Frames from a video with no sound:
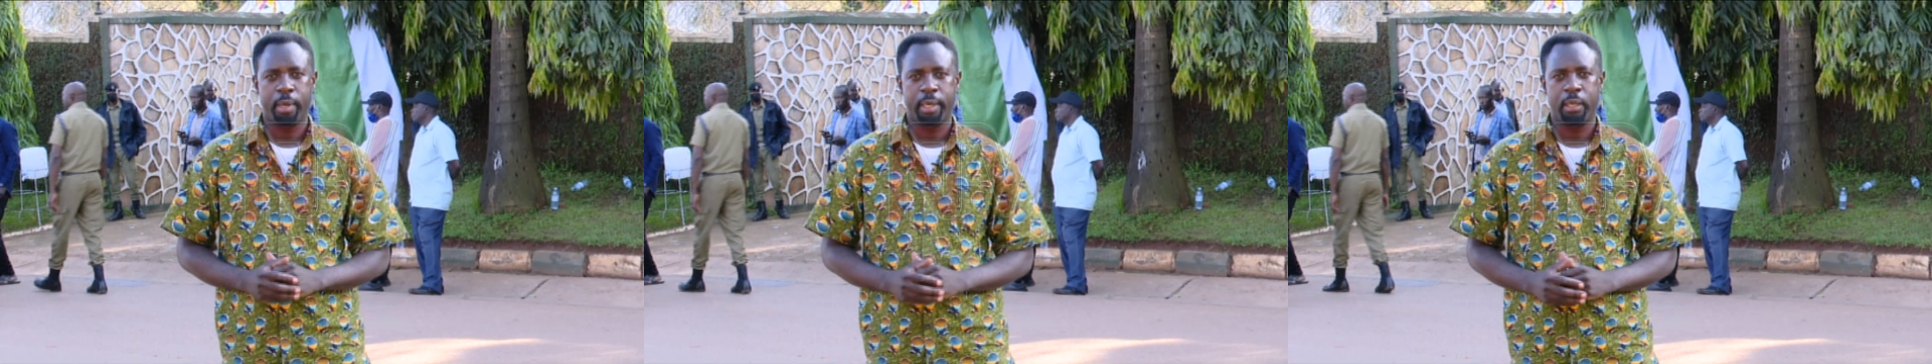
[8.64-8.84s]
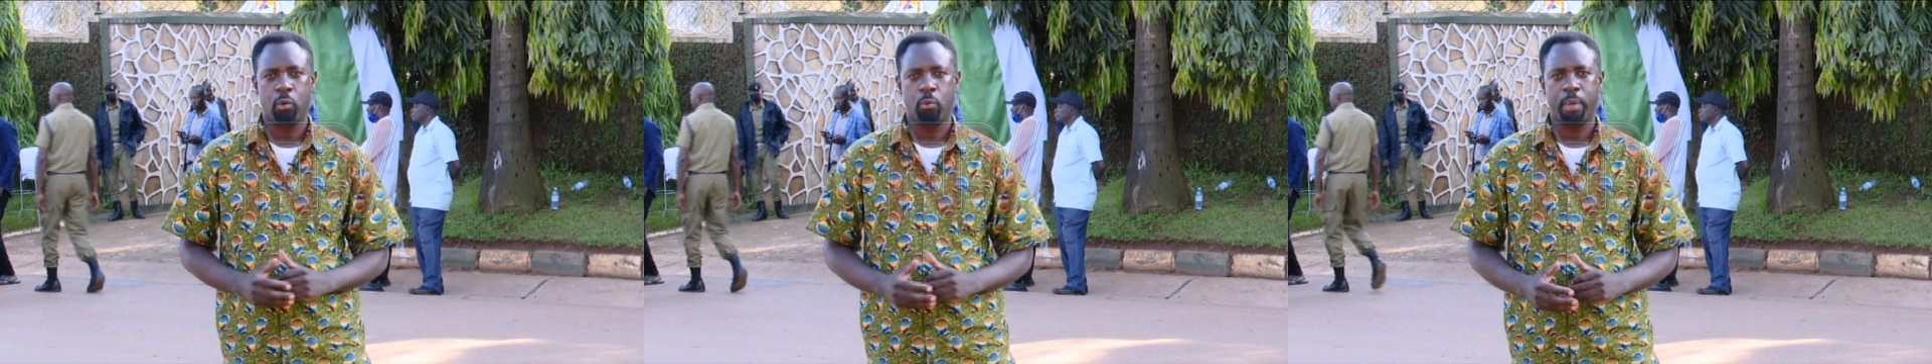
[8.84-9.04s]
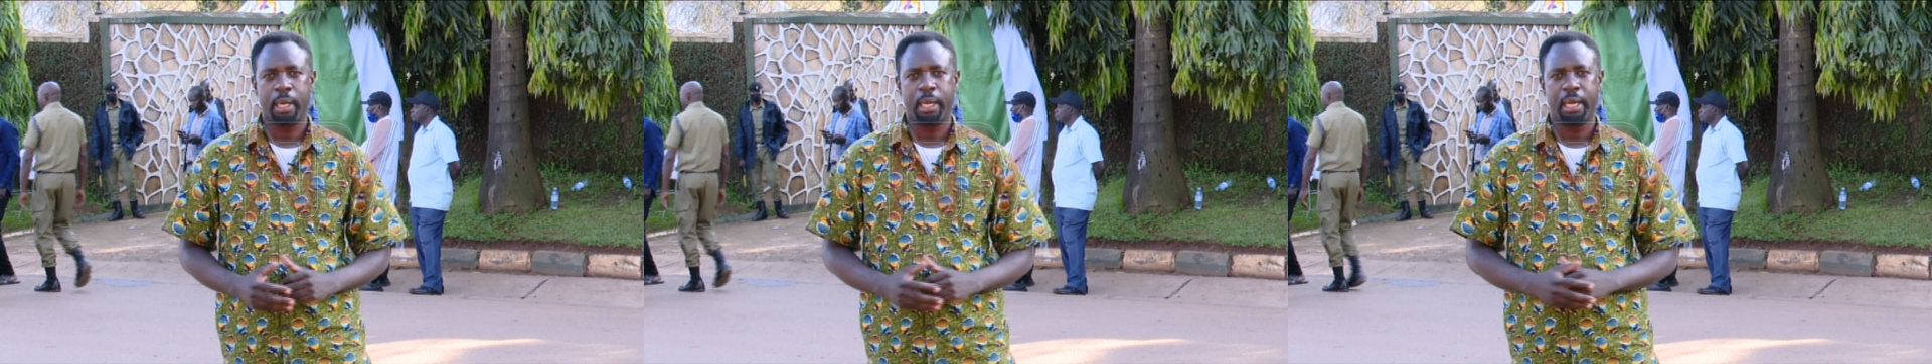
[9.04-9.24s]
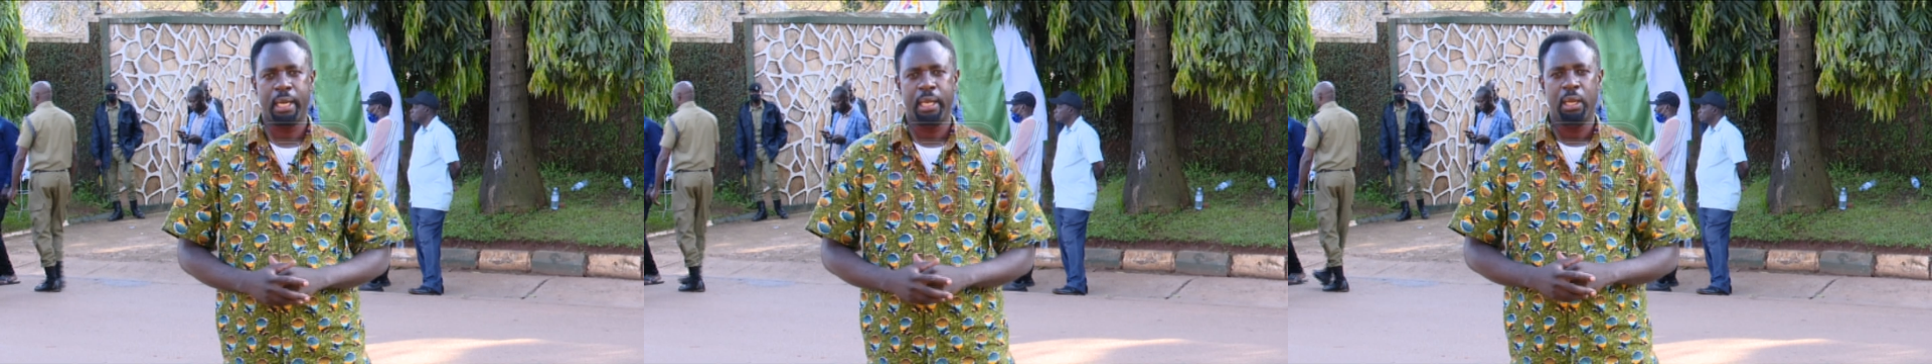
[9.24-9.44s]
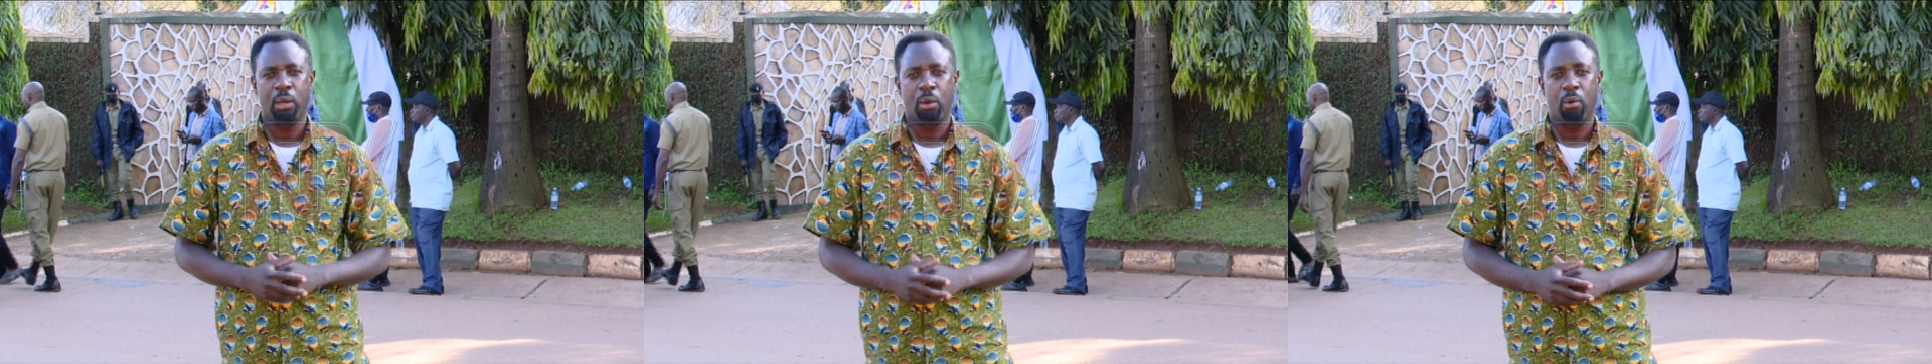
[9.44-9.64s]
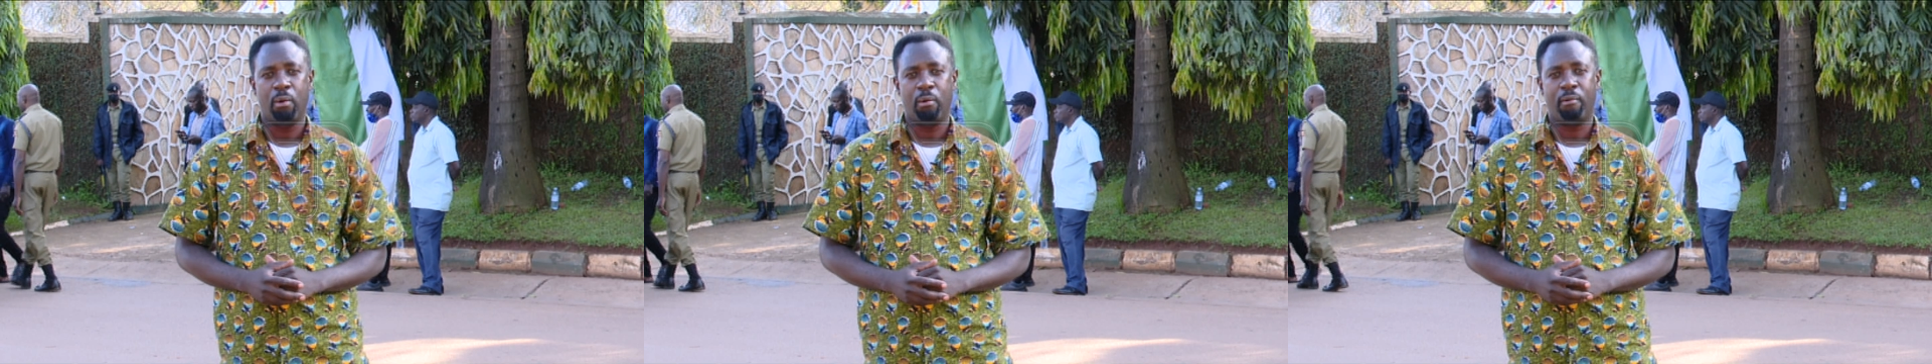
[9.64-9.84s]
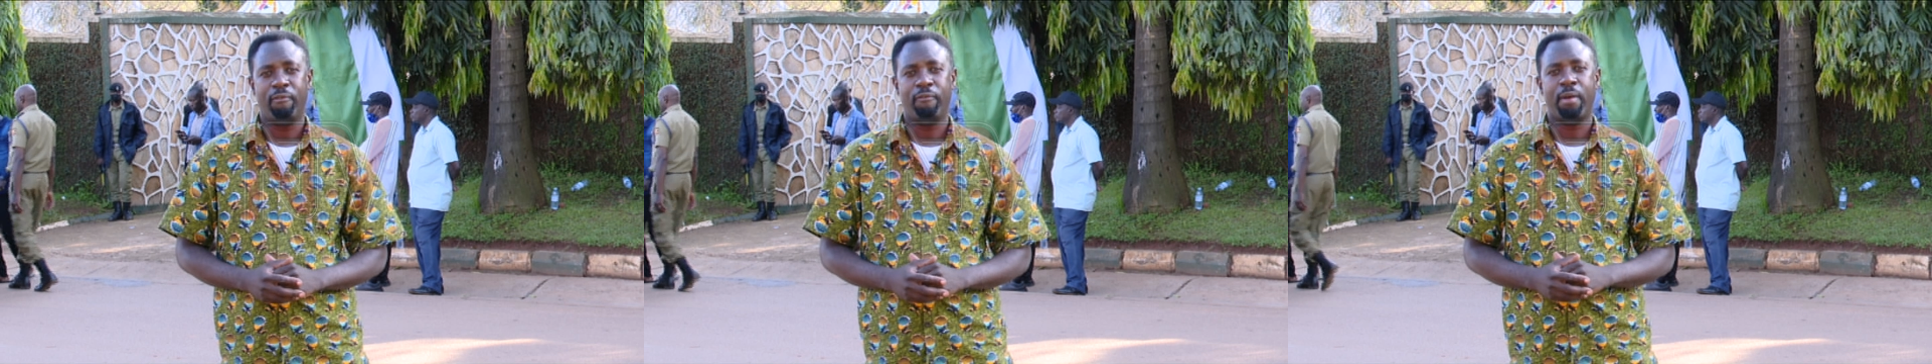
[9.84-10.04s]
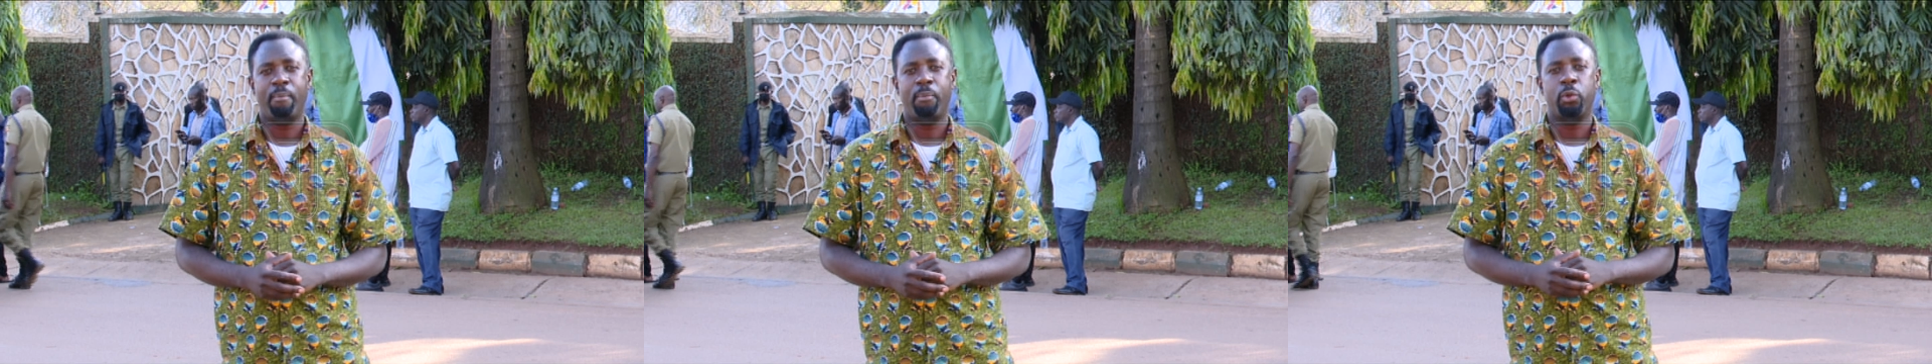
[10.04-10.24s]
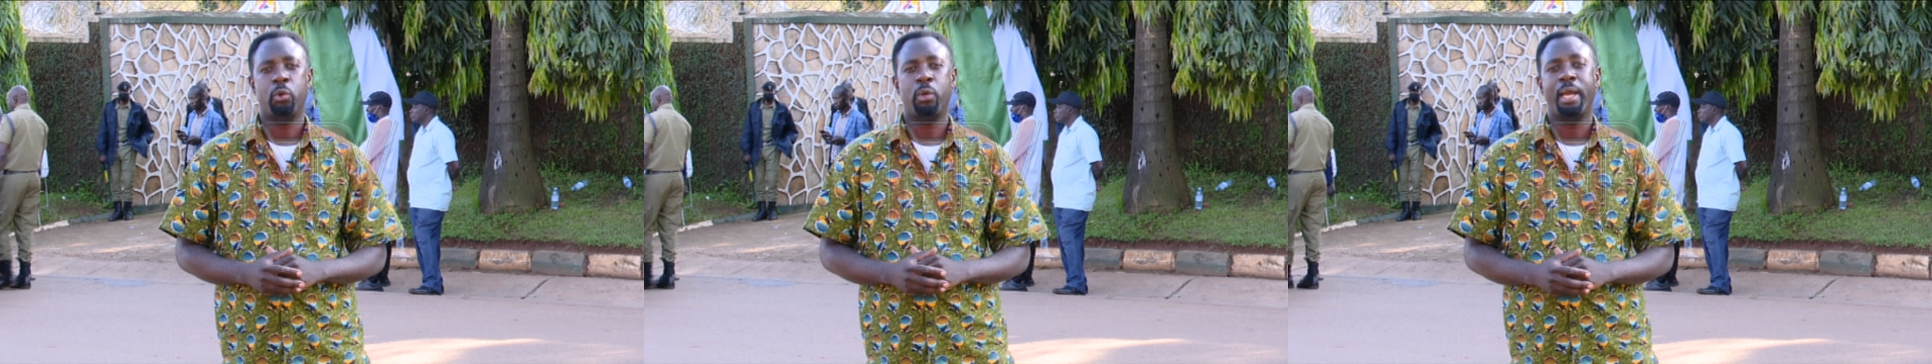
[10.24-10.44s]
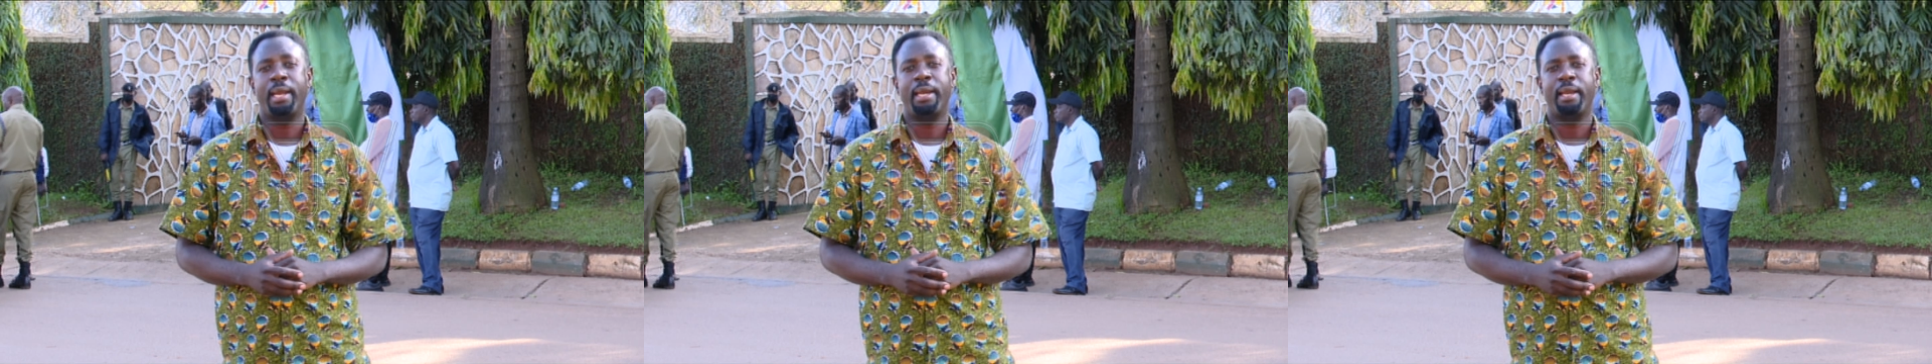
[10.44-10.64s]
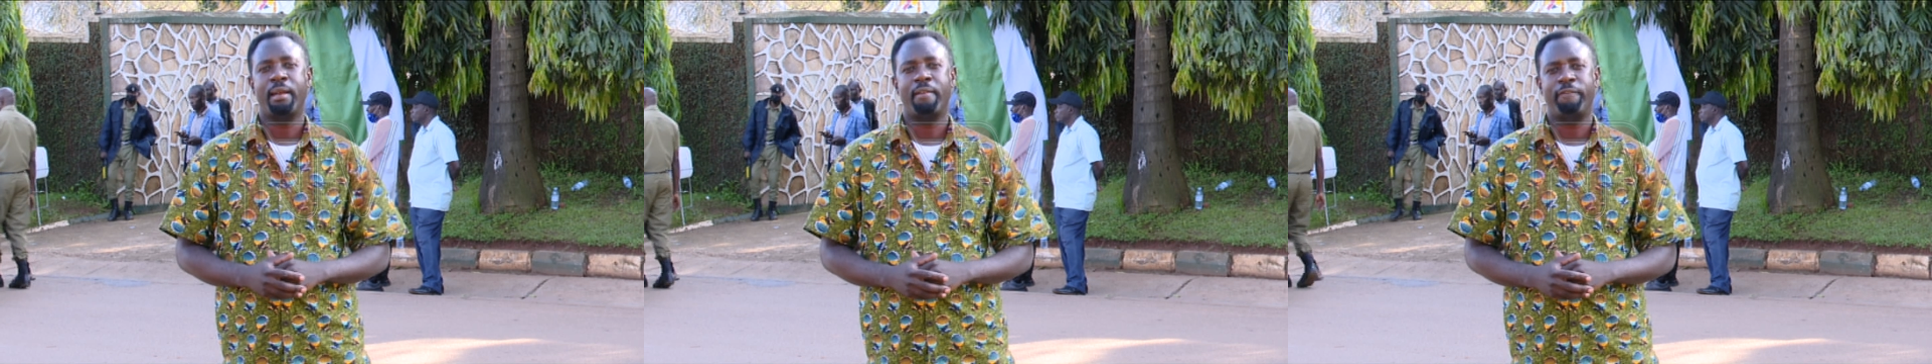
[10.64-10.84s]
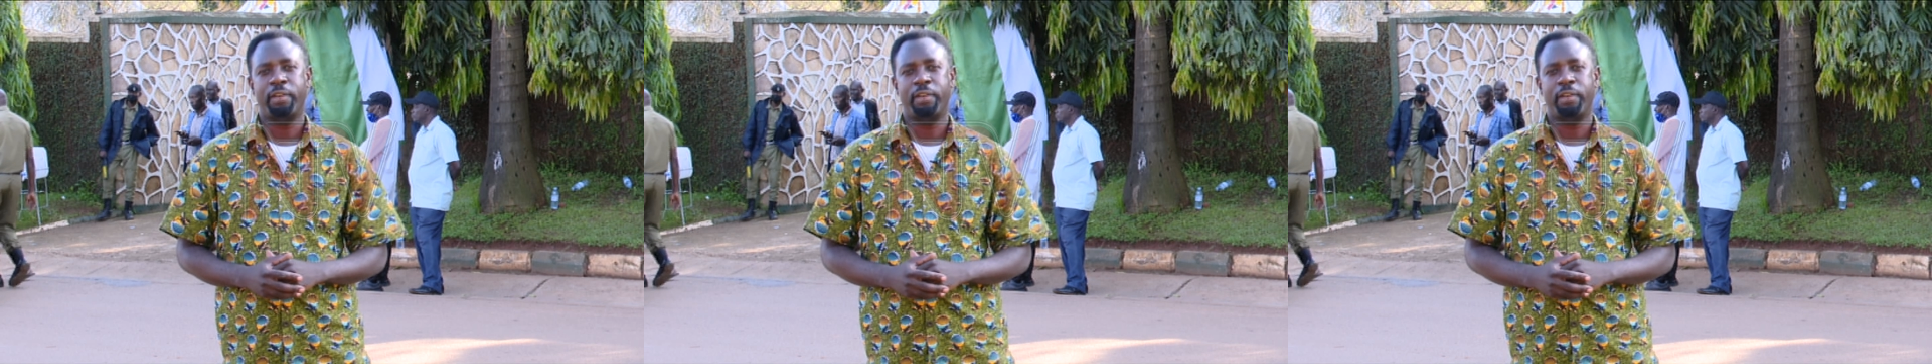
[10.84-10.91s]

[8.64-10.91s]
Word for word: wane Rubaga okuva mu Uganda